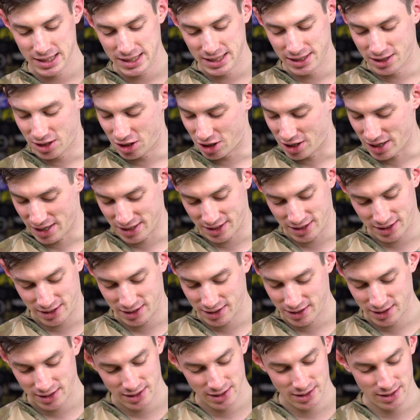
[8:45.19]
It's
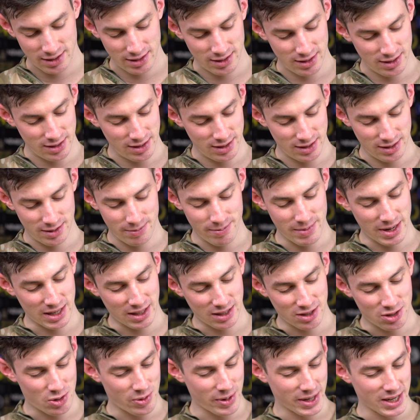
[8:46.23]
just
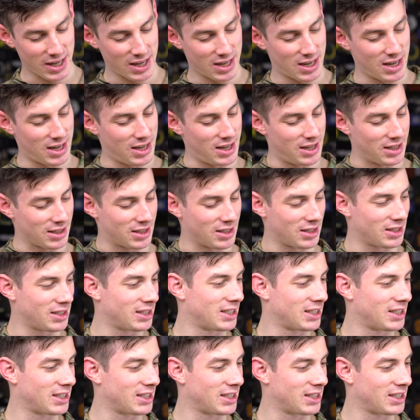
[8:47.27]
metal trigger guard.